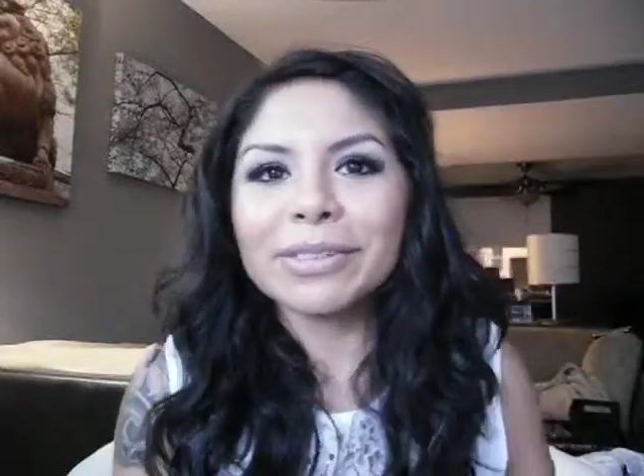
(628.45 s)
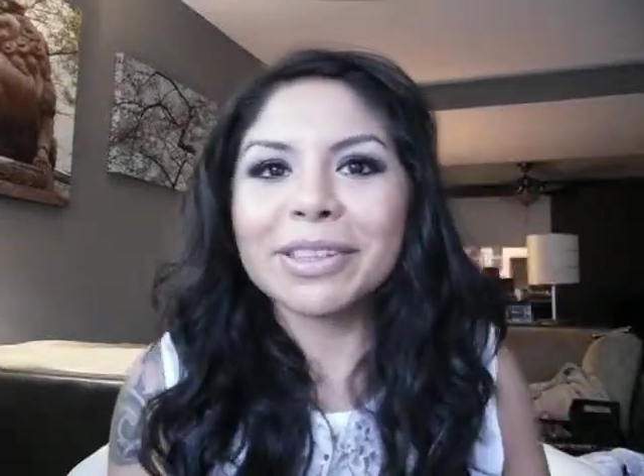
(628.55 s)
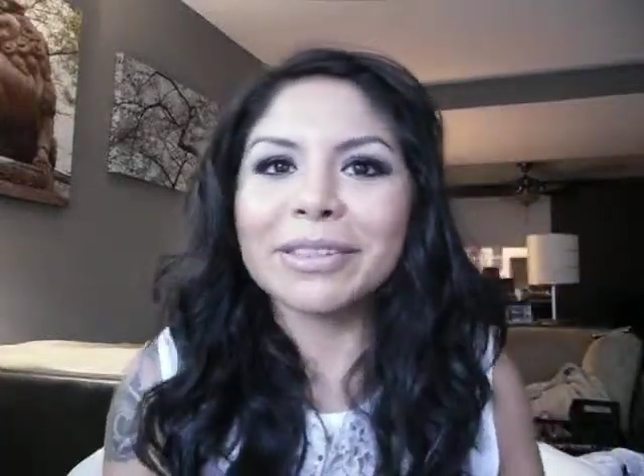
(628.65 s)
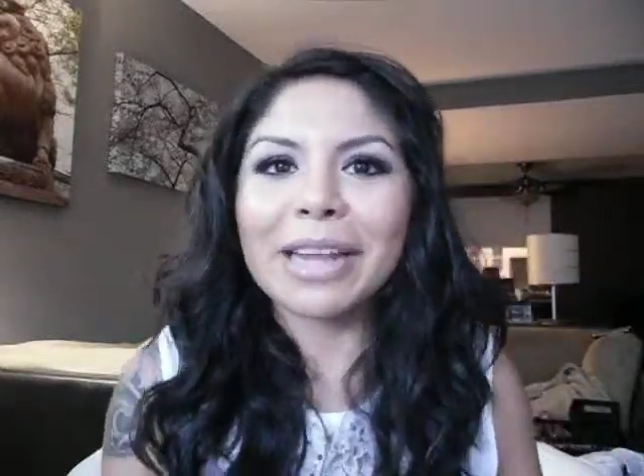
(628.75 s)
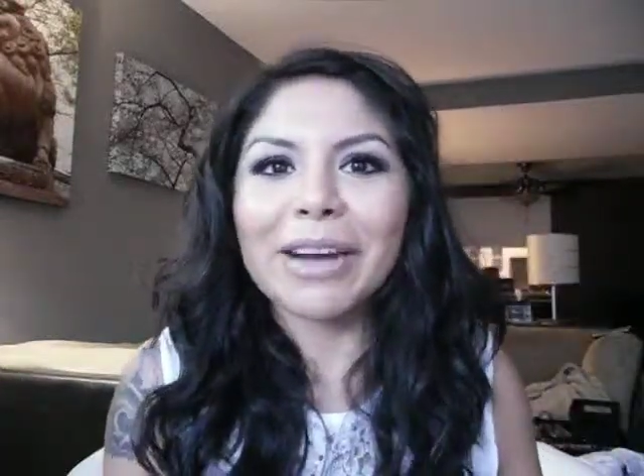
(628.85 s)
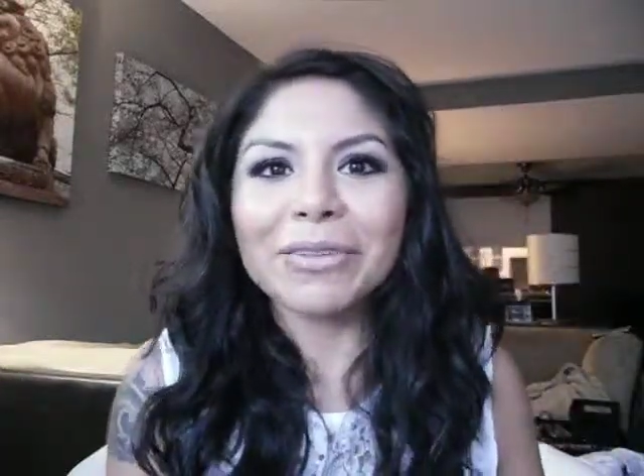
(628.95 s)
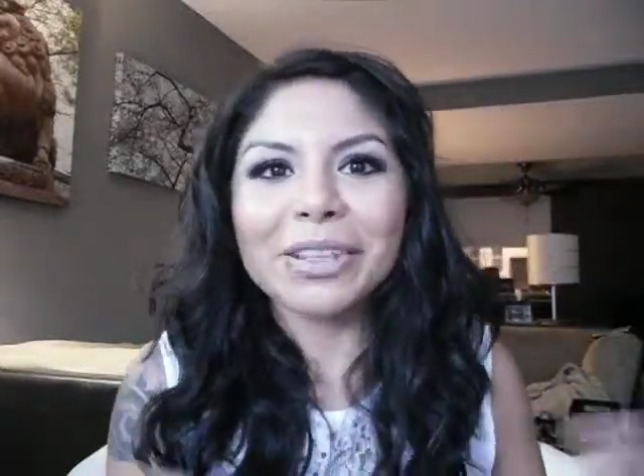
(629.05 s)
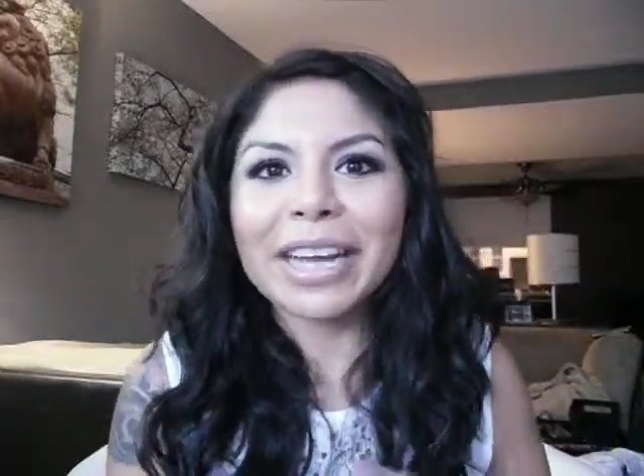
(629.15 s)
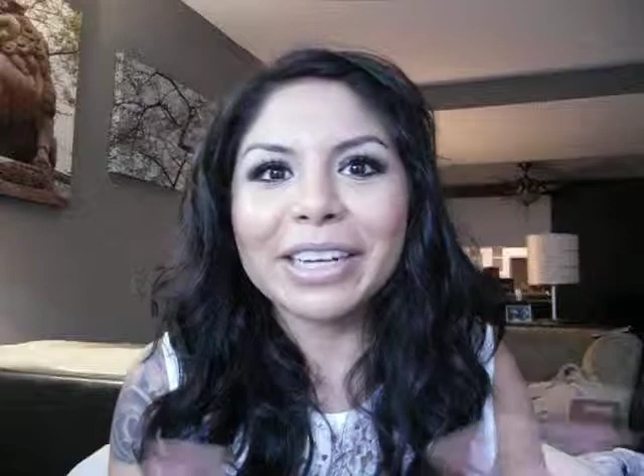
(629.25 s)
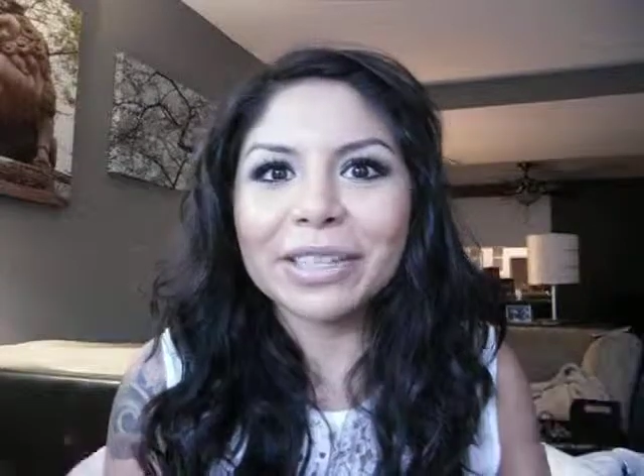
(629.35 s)
and now you
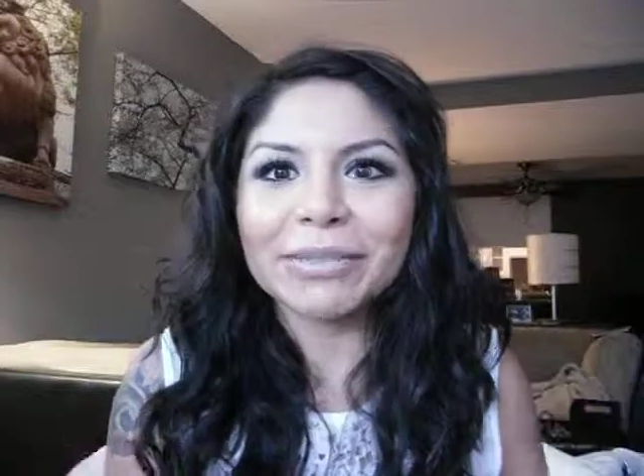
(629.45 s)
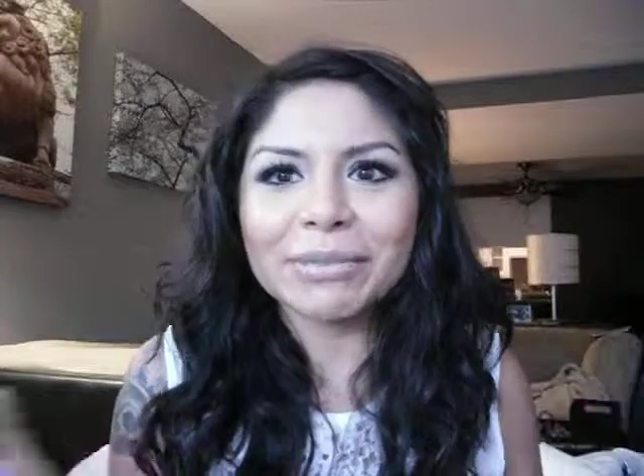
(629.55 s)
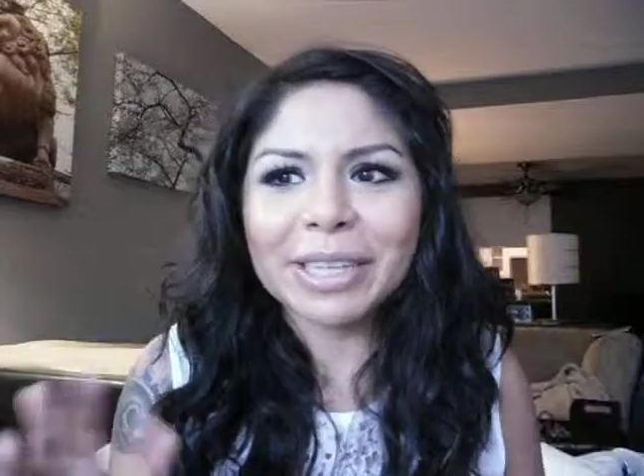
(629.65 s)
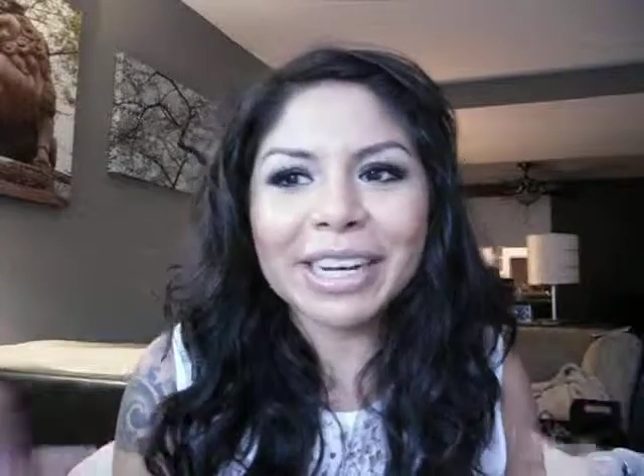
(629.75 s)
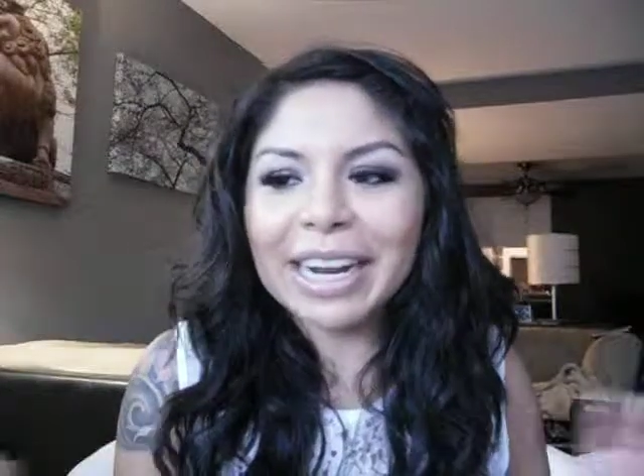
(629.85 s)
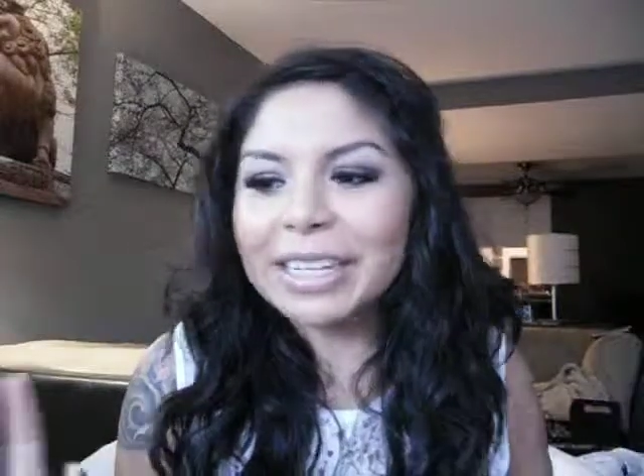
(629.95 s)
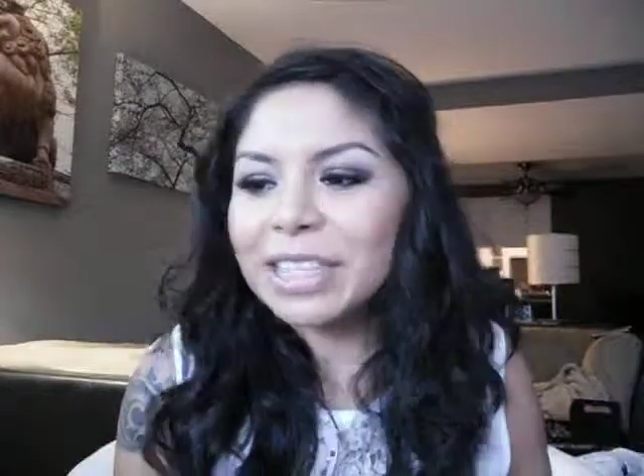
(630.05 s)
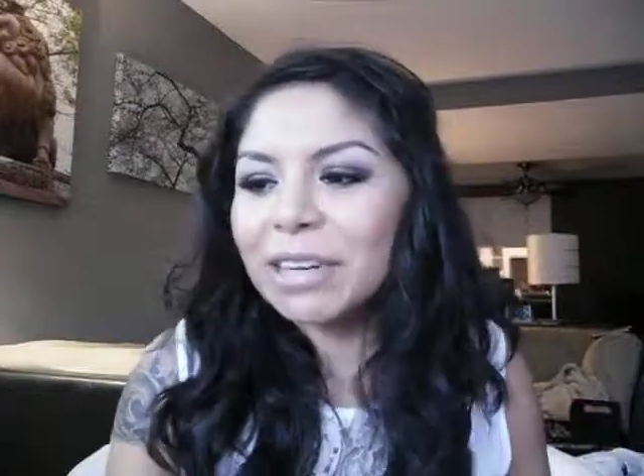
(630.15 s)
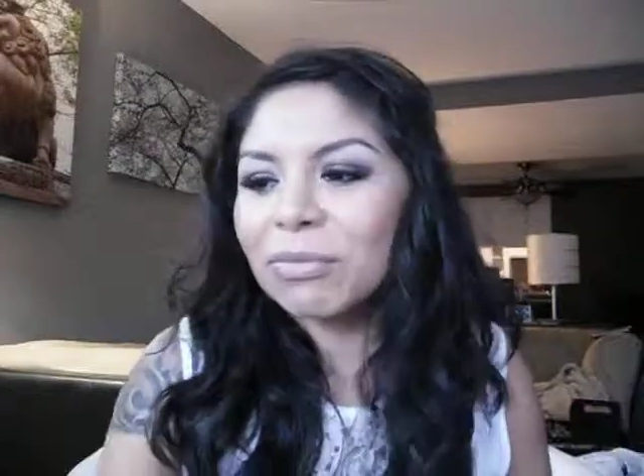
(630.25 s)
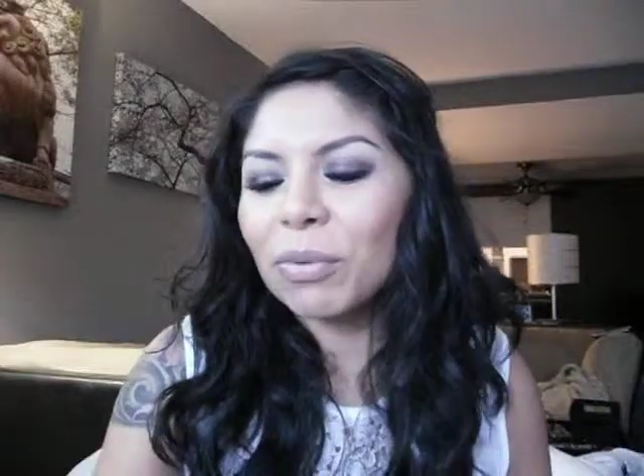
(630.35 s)
kind of get an
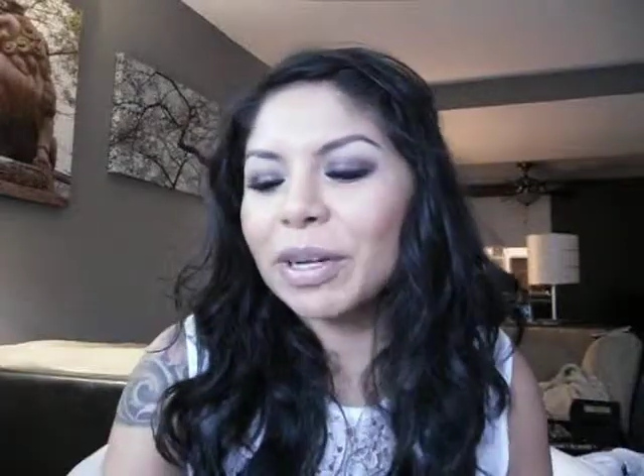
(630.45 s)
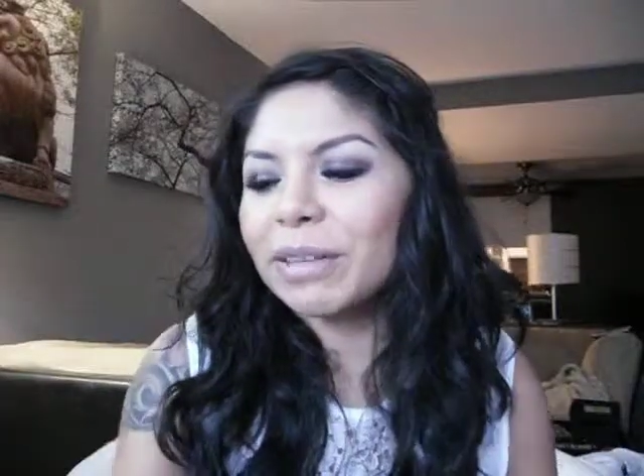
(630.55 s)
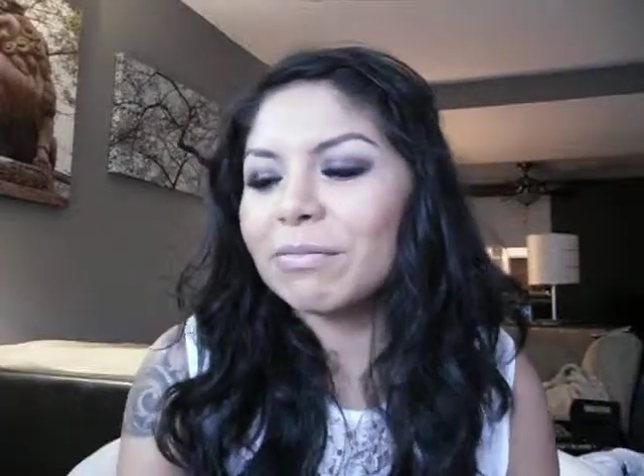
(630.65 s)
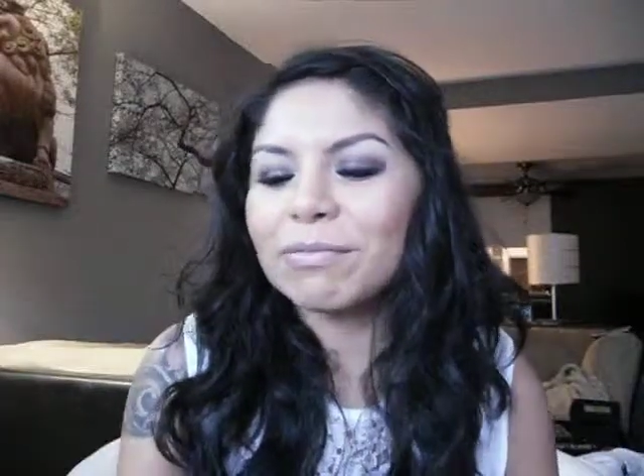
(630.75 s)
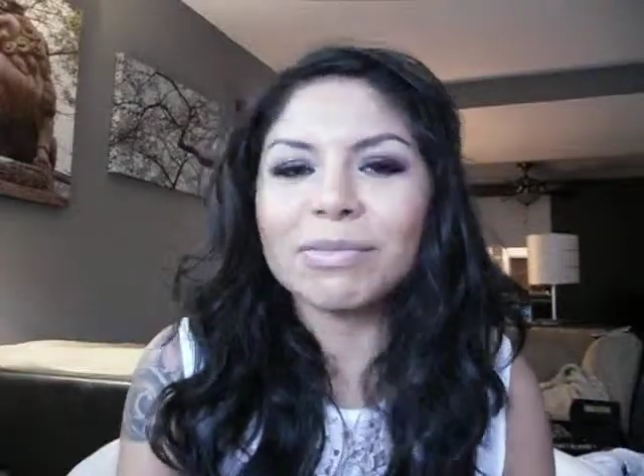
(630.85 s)
idea of what it